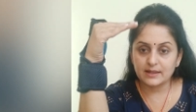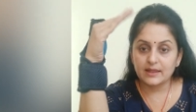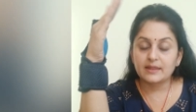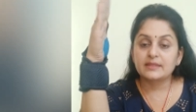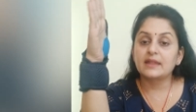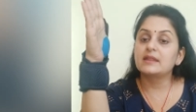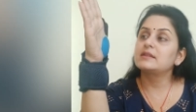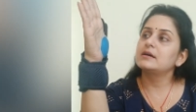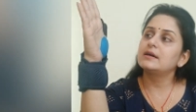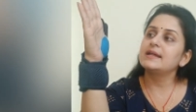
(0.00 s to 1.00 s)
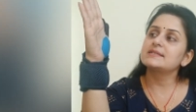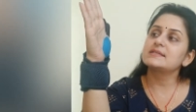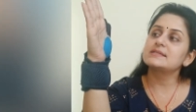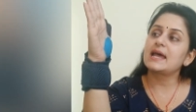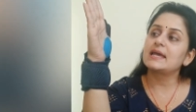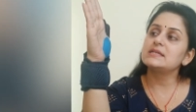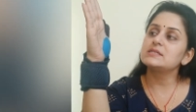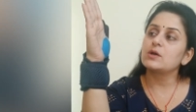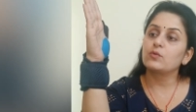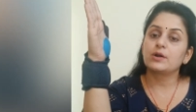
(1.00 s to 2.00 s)
Then the third exercise
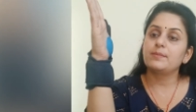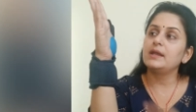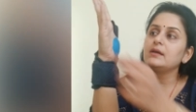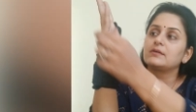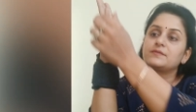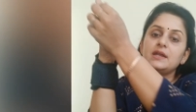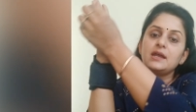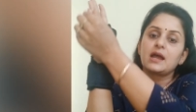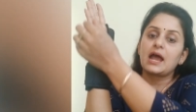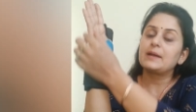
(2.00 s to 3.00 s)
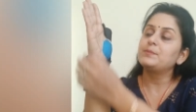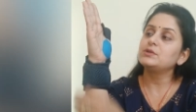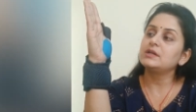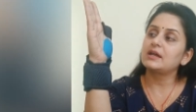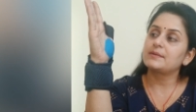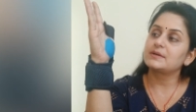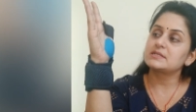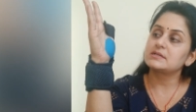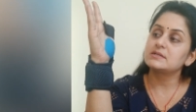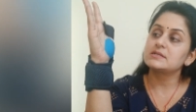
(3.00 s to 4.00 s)
would be of the hypothenar
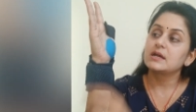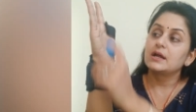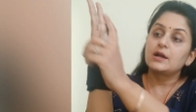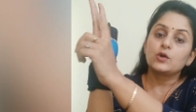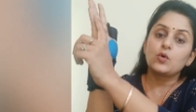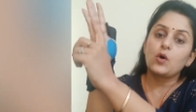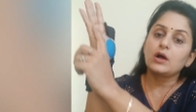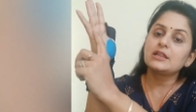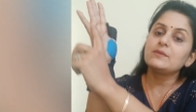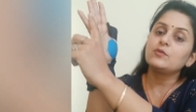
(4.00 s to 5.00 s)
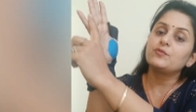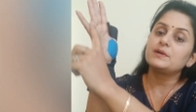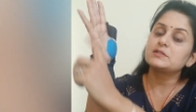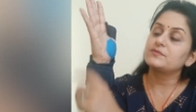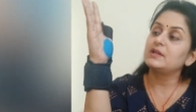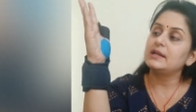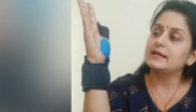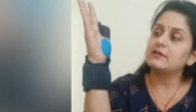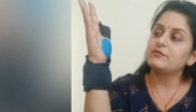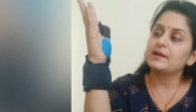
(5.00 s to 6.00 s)
muscles. Do all the movements of the
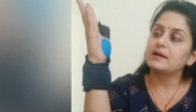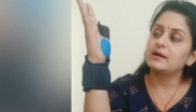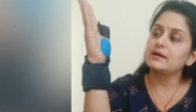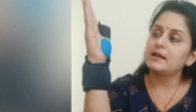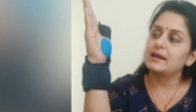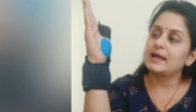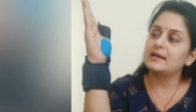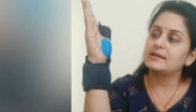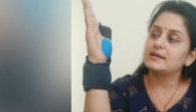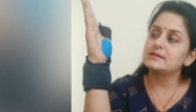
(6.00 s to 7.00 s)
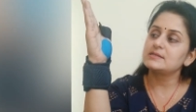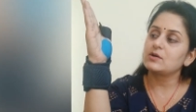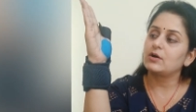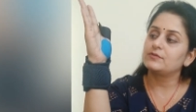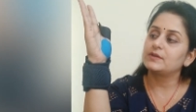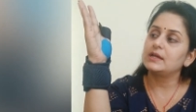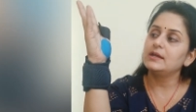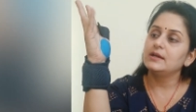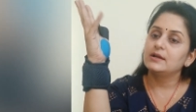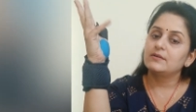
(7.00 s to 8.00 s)
little finger like this, of the
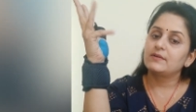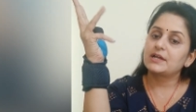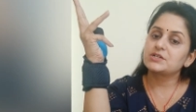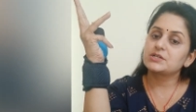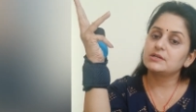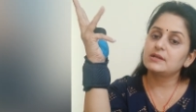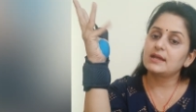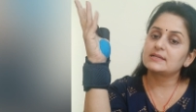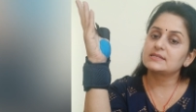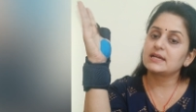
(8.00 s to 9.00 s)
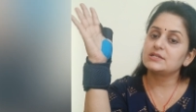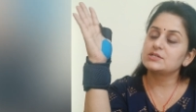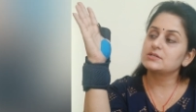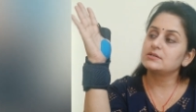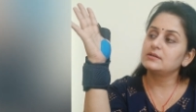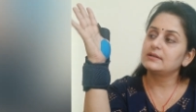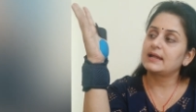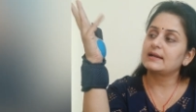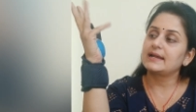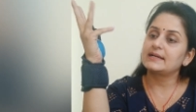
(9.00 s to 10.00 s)
flexion, extension,
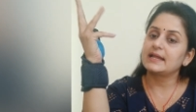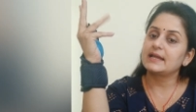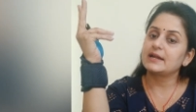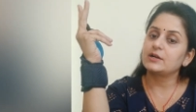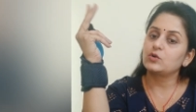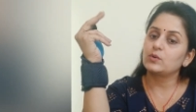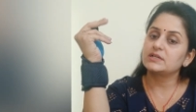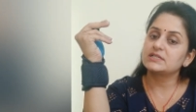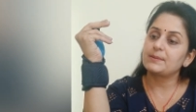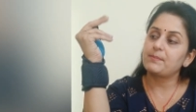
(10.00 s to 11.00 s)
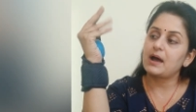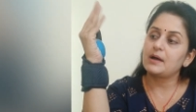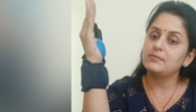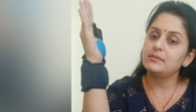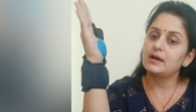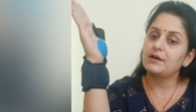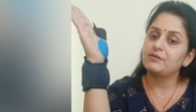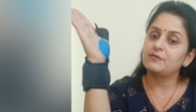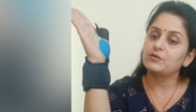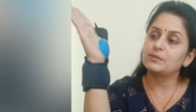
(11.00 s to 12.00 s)
like taking it towards the palm, away
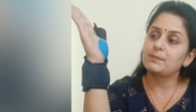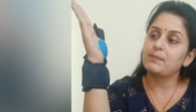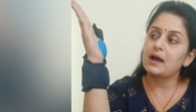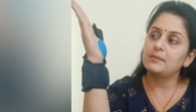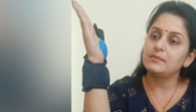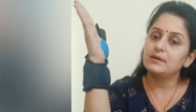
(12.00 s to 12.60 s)
from the palm,